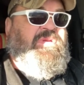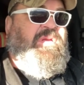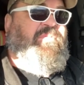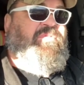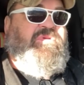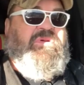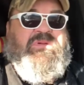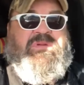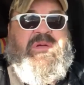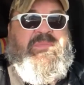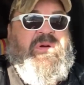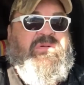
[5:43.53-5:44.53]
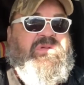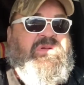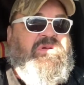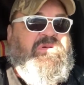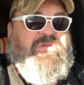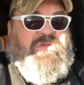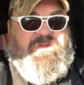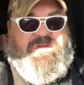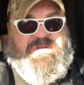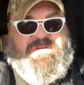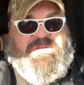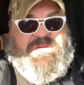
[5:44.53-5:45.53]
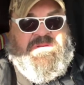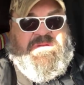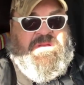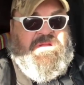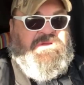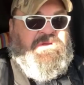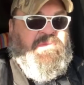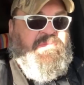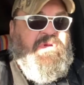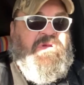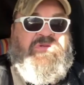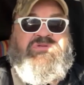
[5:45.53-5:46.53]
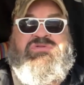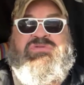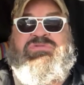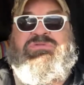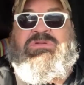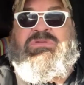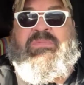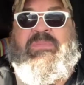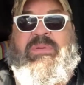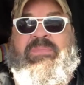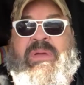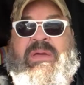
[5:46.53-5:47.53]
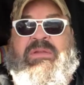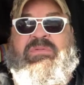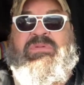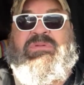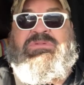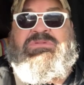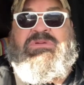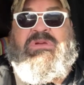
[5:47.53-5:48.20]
able to come out here, get some juice into my batteries,